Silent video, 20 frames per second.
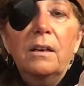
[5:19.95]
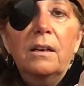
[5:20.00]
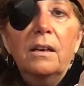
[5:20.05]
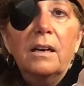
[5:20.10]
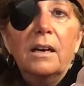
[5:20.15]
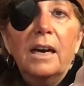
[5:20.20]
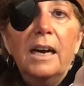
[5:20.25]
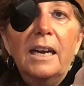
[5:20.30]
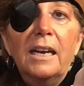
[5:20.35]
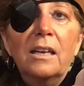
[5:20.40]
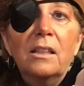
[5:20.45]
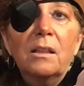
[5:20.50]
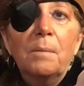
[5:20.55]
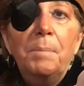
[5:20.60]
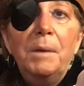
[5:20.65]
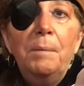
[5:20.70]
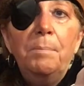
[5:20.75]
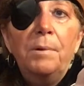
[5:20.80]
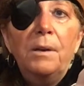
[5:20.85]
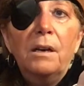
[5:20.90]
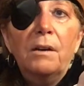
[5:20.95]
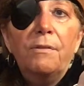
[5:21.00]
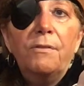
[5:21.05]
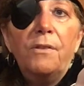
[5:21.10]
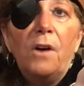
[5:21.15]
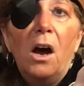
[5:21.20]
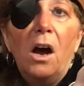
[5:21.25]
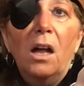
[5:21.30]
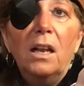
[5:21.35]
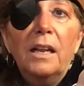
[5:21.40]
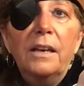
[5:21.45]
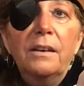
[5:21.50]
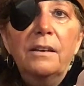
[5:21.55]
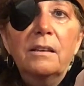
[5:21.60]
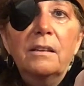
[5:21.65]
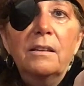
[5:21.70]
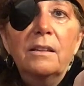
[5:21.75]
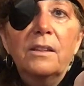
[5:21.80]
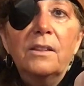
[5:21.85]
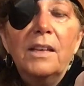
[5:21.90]
Aye, and the people are fallen.
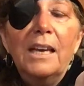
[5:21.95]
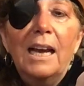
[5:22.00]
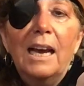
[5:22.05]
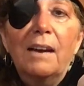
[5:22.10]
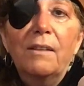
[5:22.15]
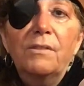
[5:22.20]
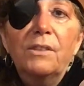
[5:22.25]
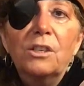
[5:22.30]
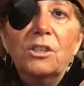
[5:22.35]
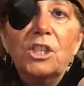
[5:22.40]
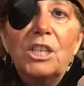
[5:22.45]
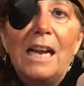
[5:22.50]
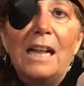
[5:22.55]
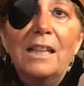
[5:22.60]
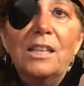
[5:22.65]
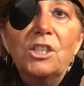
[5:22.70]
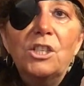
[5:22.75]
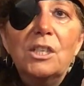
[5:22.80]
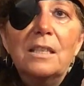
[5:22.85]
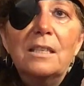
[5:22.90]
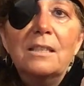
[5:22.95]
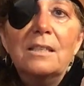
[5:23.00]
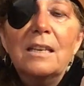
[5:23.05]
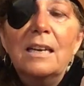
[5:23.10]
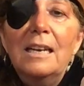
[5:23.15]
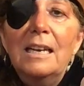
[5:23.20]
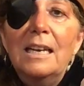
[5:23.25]
They have their challenges.